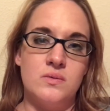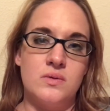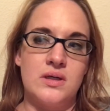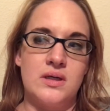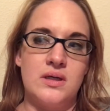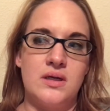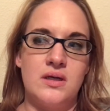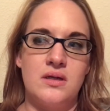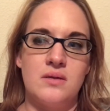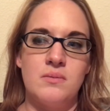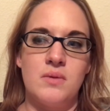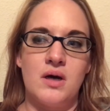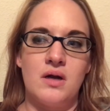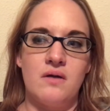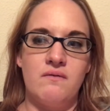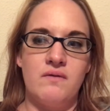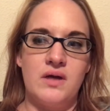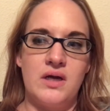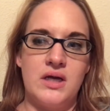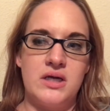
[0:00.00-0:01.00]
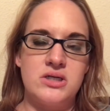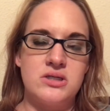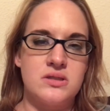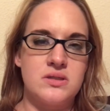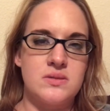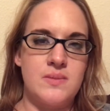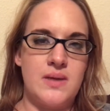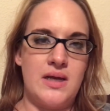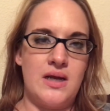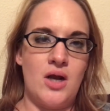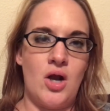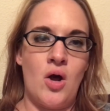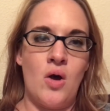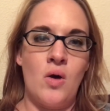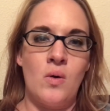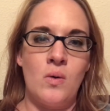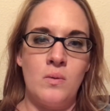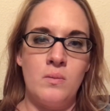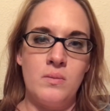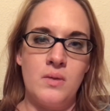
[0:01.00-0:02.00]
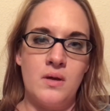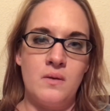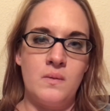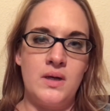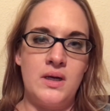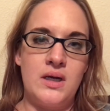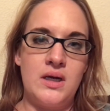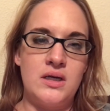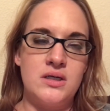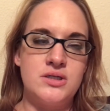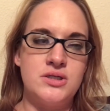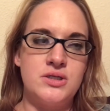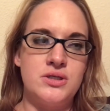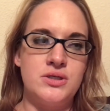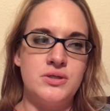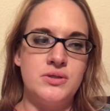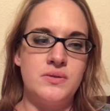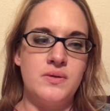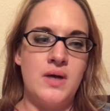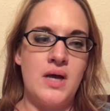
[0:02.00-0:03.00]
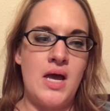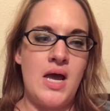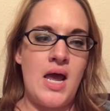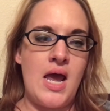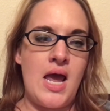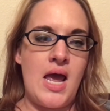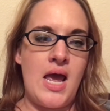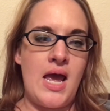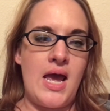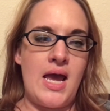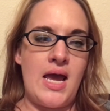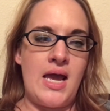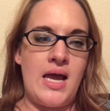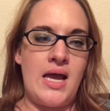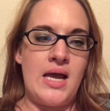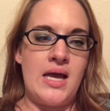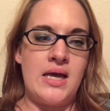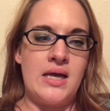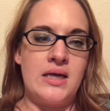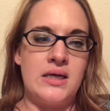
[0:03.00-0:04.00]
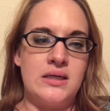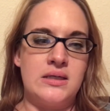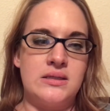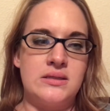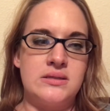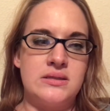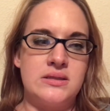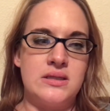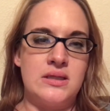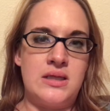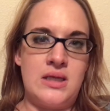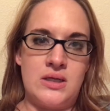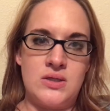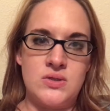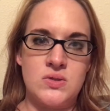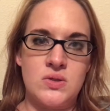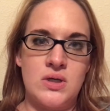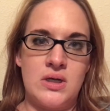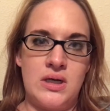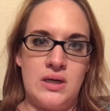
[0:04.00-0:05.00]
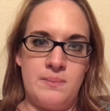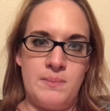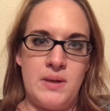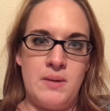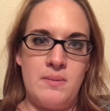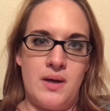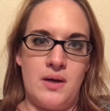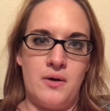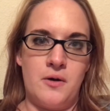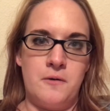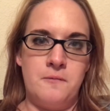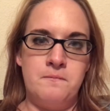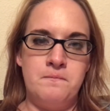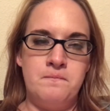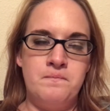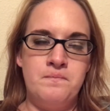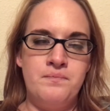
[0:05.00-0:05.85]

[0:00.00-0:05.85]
We're getting the modifications made at home that we need to, and things are going to be better.